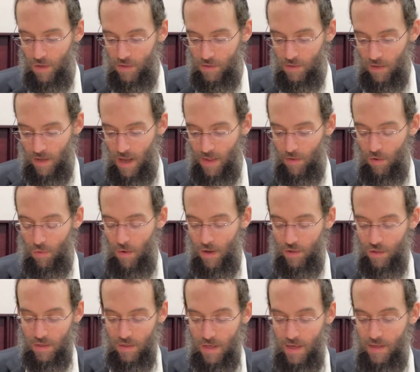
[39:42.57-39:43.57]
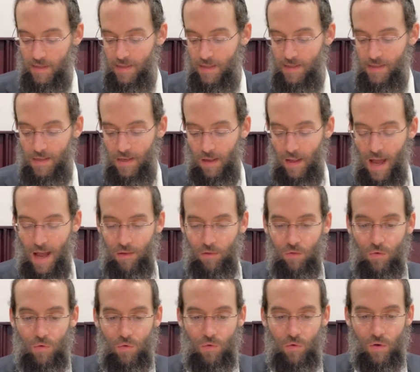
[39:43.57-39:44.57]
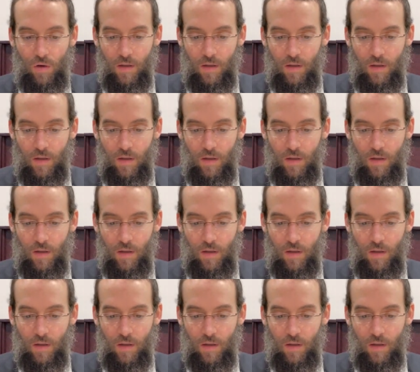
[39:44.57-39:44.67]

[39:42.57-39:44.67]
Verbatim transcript: So again, the question is, is he allowed to